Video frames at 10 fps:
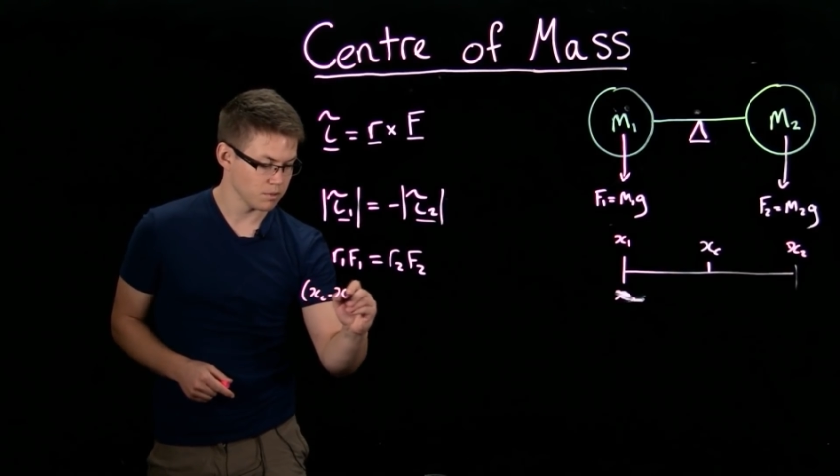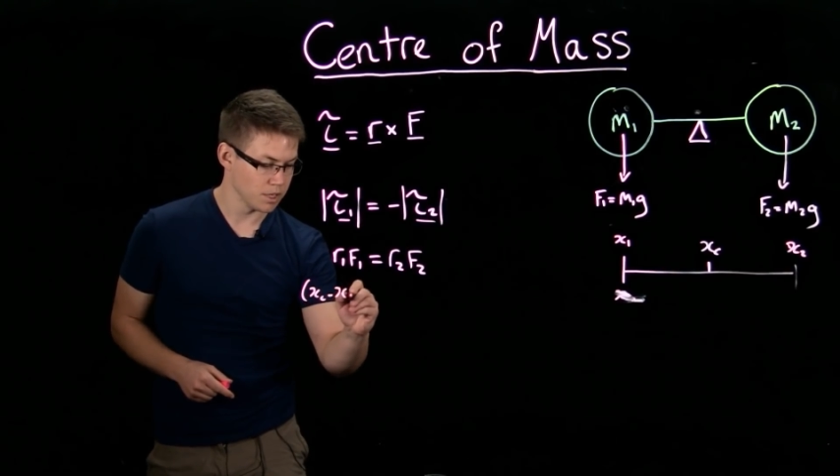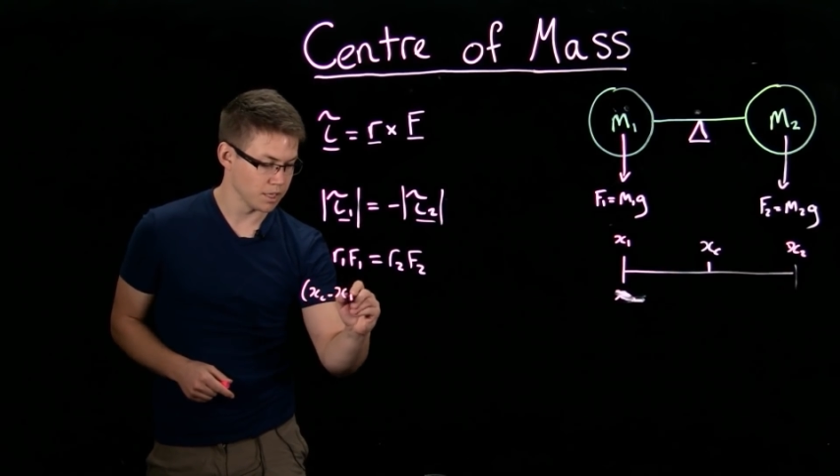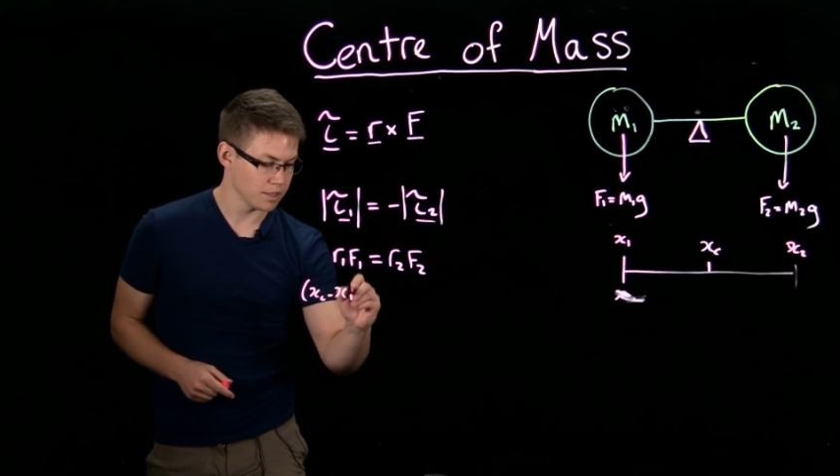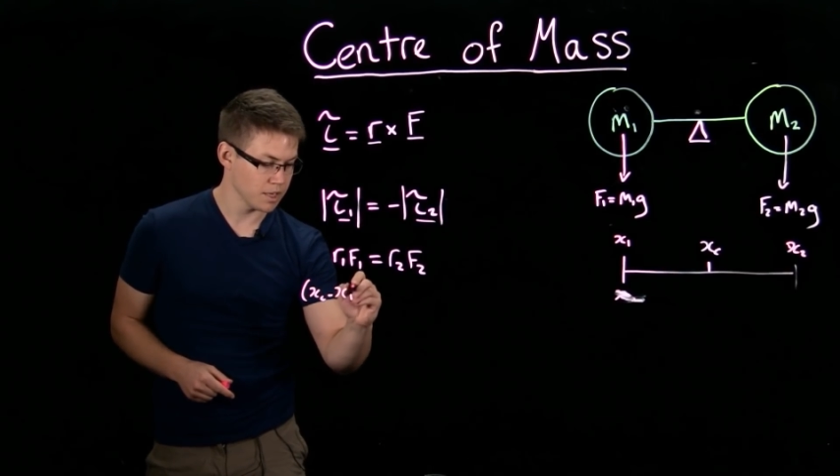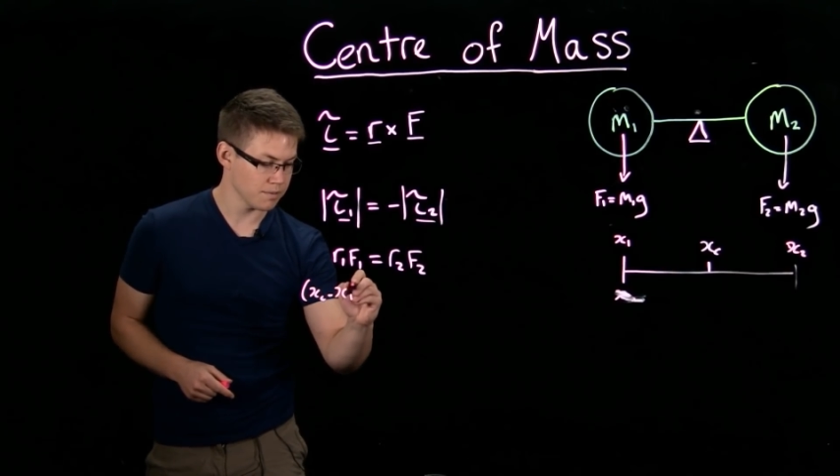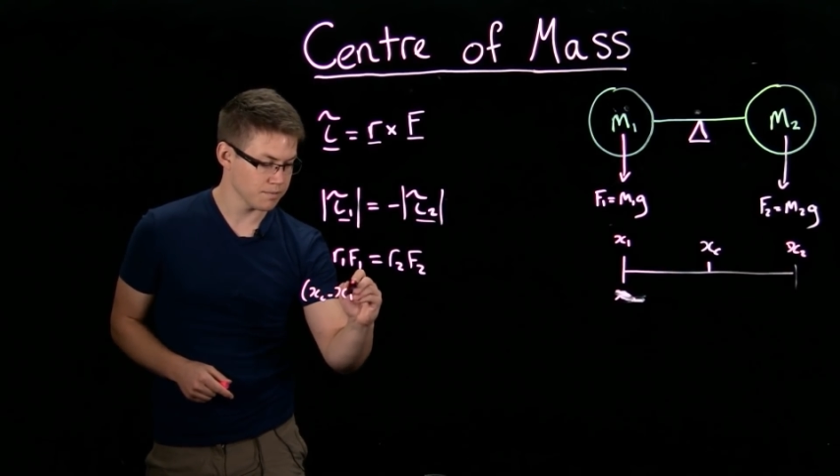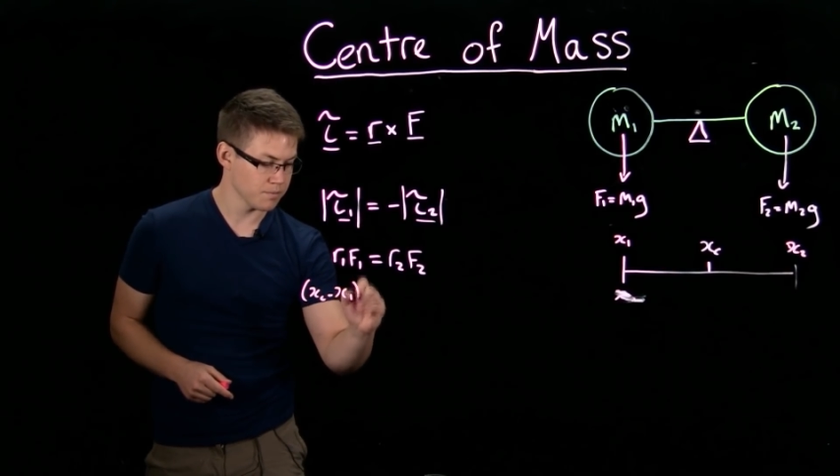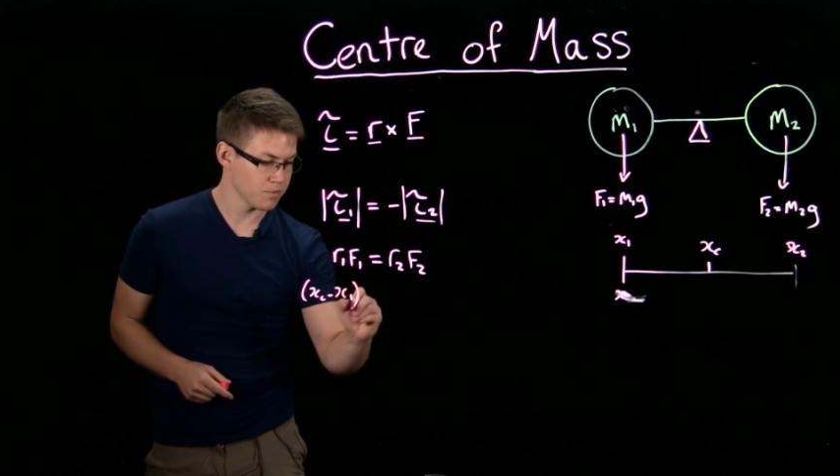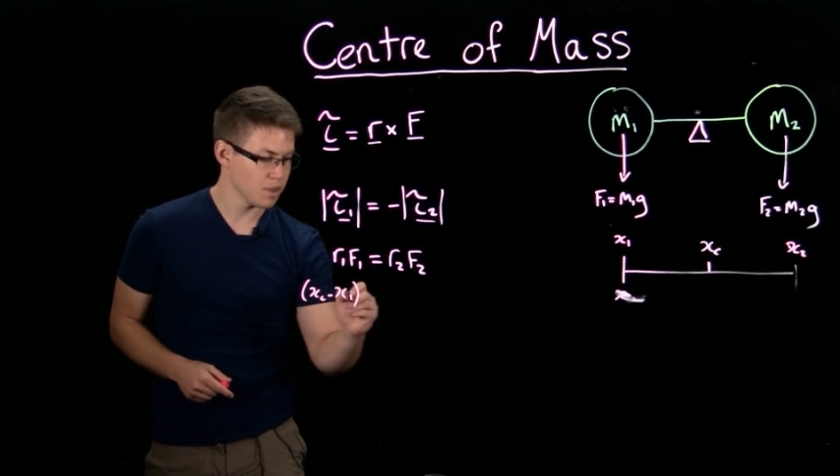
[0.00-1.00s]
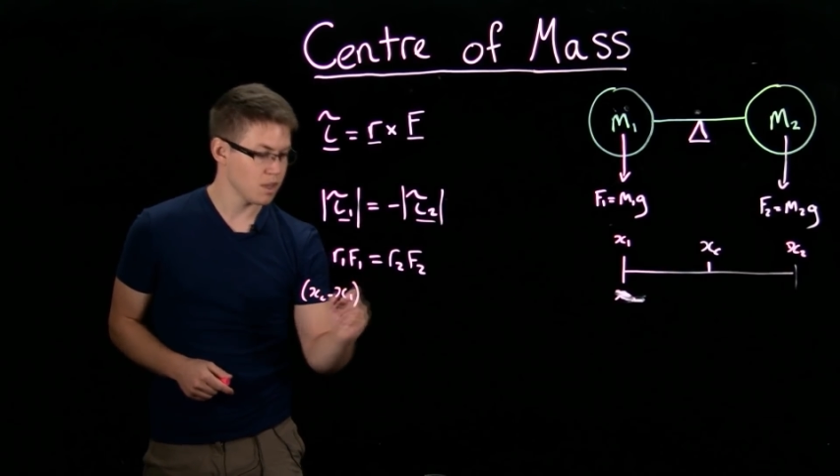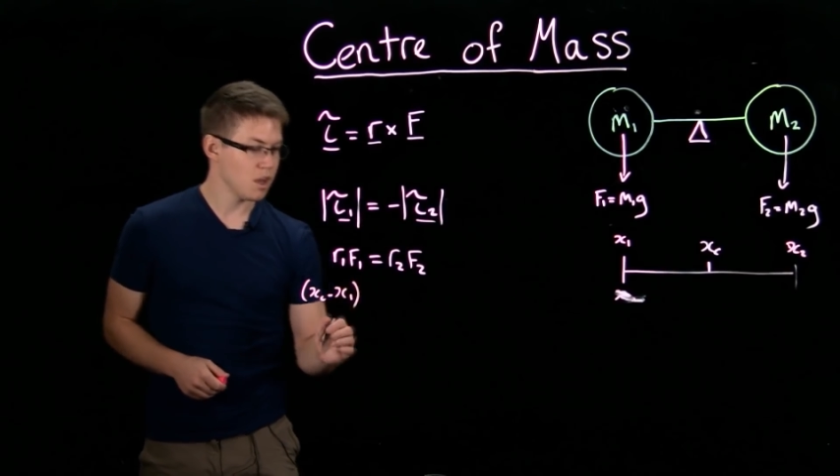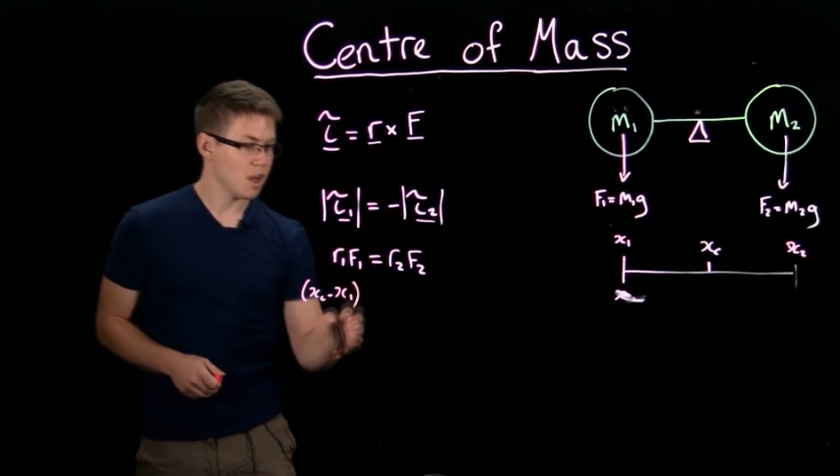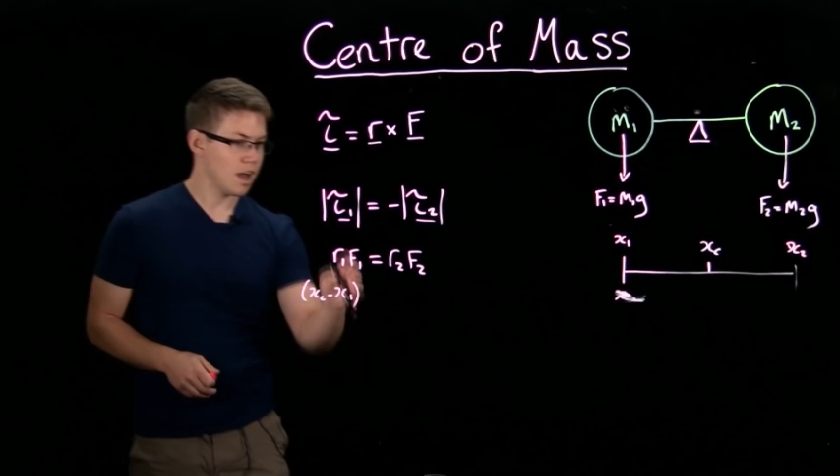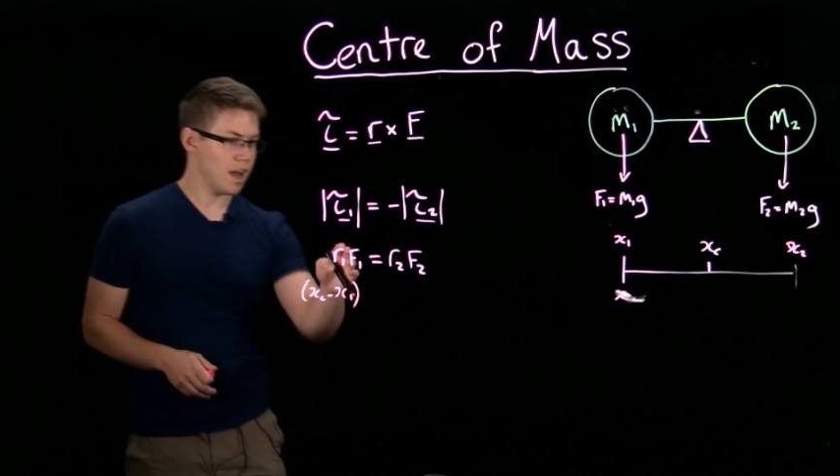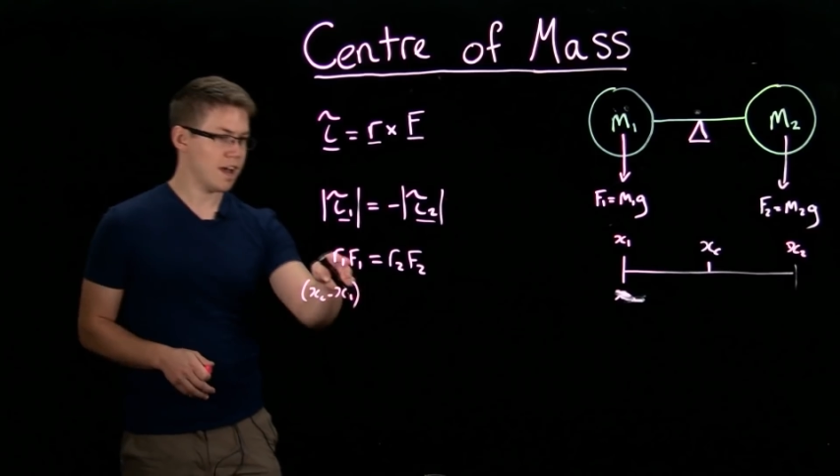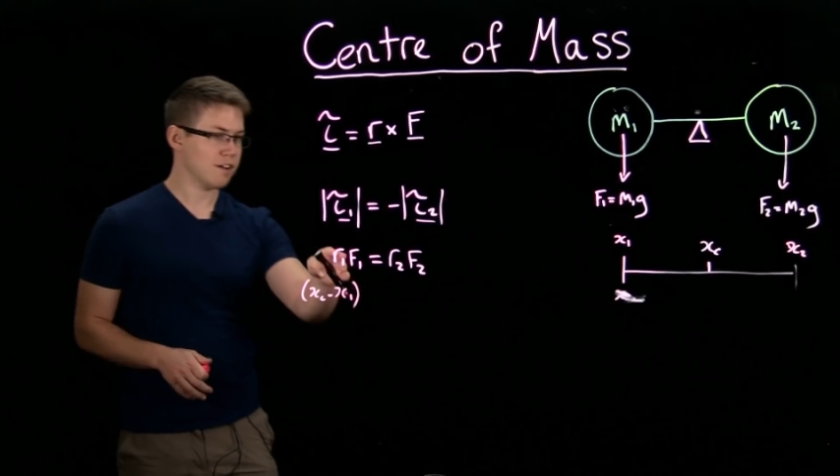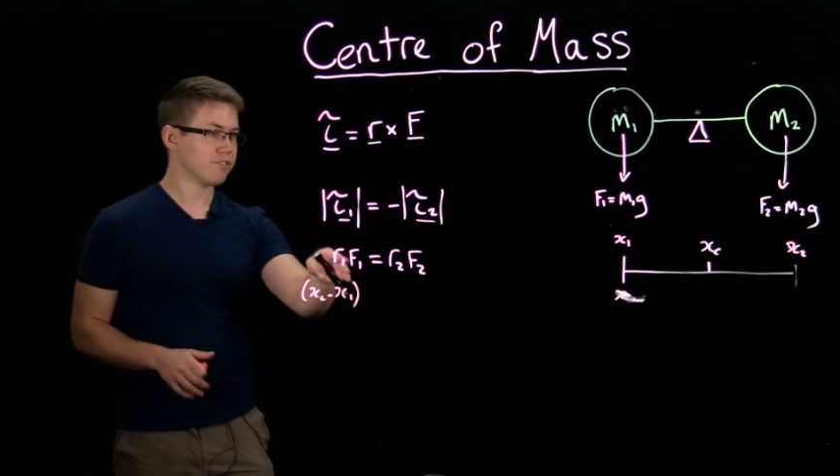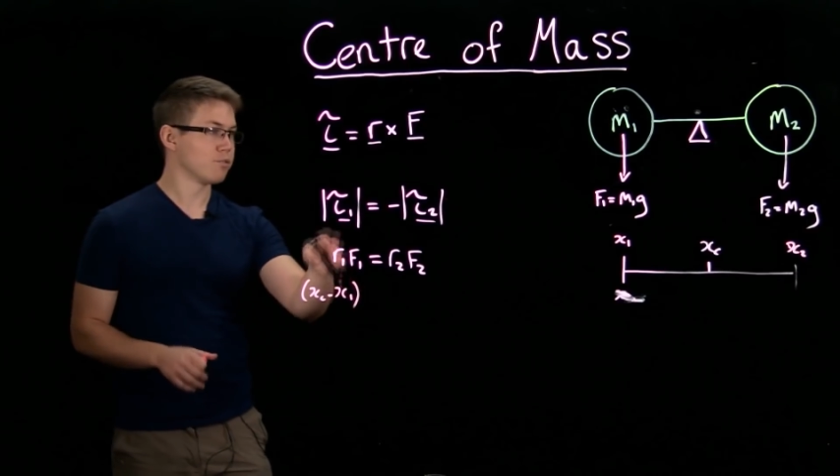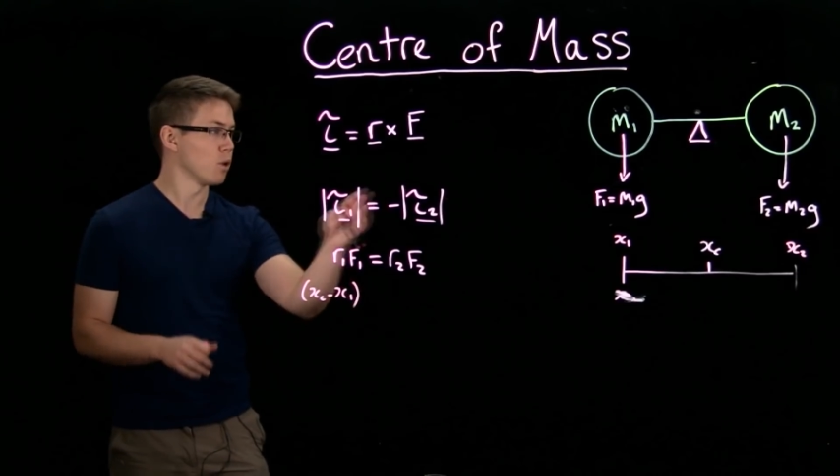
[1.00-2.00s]
Like that.
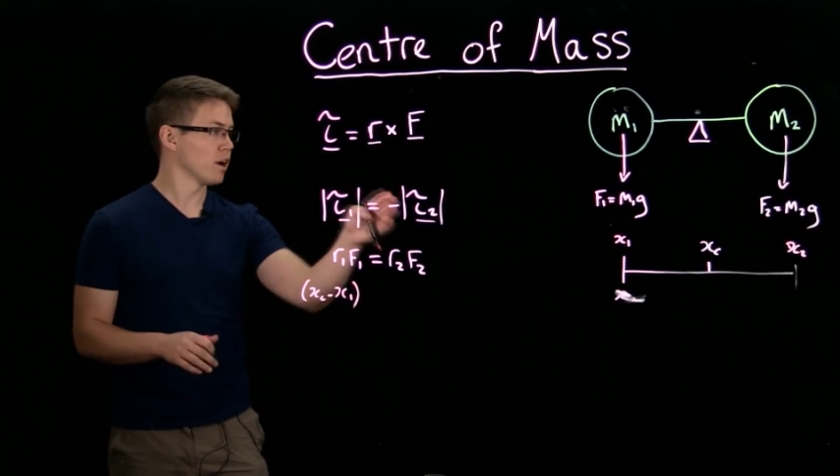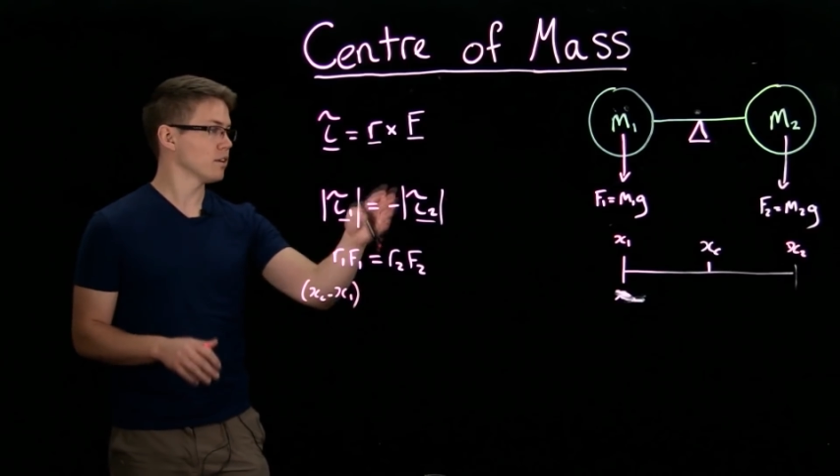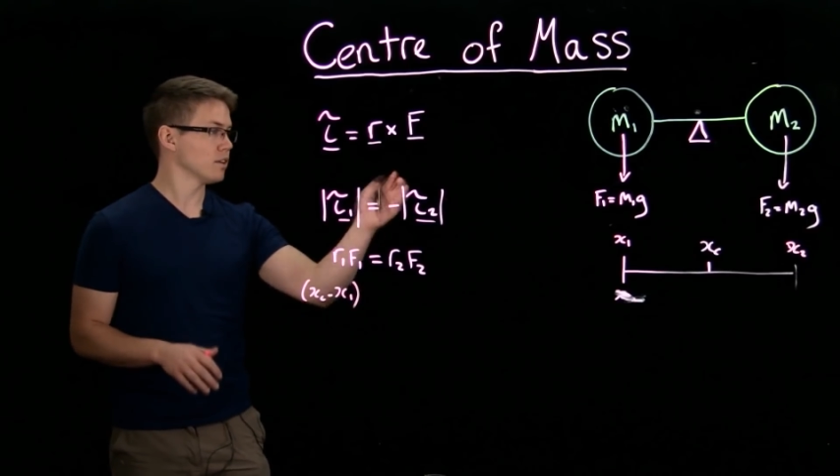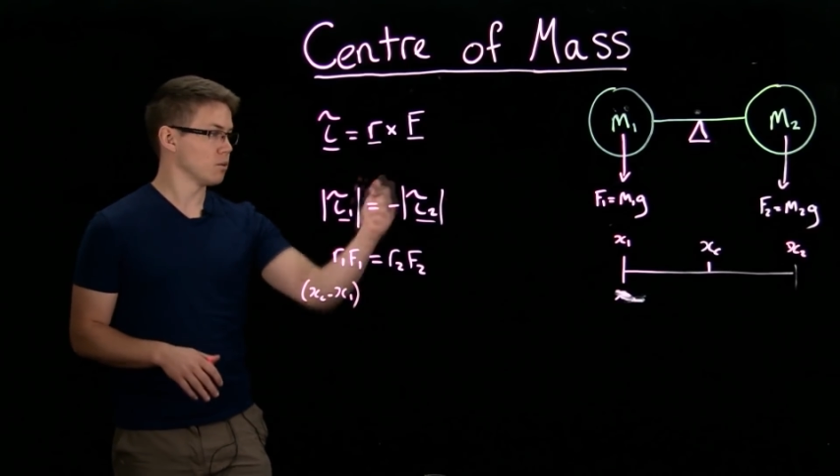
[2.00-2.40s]
F1,